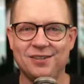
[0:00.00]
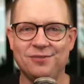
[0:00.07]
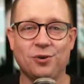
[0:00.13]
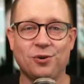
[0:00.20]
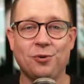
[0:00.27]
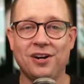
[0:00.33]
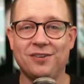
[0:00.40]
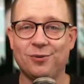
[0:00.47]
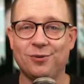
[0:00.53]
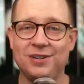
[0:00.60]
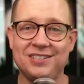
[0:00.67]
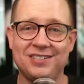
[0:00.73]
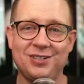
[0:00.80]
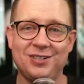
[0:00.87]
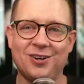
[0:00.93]
For whatever
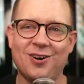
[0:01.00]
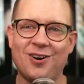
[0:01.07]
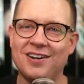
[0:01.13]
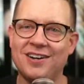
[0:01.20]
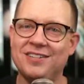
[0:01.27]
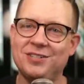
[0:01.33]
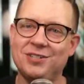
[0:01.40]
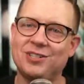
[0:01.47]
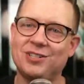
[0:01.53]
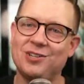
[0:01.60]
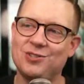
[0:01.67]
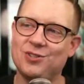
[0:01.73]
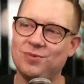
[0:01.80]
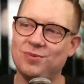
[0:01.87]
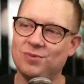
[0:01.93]
reason, you're on to just
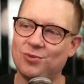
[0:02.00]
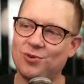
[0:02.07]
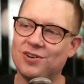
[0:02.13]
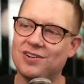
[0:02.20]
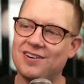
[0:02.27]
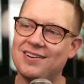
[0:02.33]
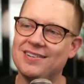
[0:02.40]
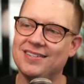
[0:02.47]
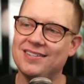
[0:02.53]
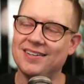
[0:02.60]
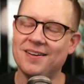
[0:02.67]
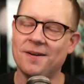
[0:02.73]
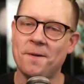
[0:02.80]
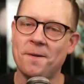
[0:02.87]
consuming more content.